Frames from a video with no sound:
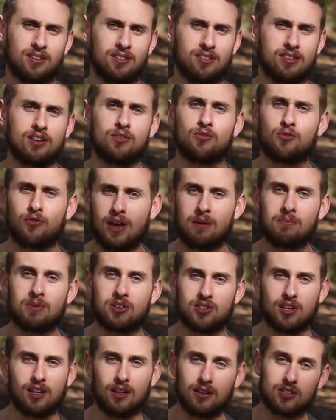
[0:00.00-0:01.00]
the
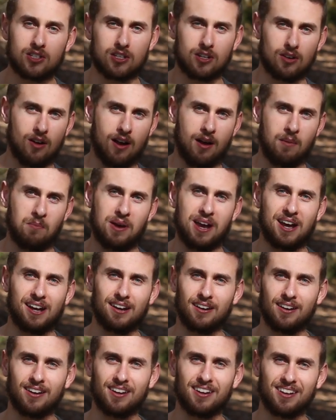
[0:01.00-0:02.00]
famous Instagram
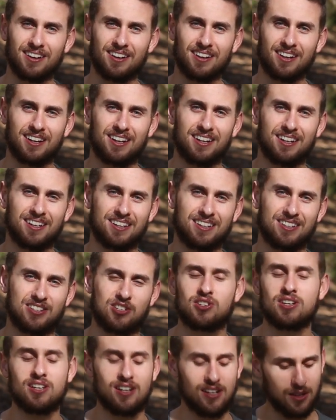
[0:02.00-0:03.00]
panda
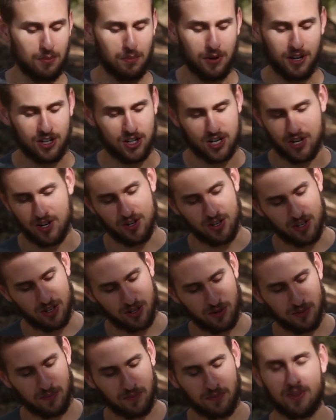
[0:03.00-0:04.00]
seen in the pictures.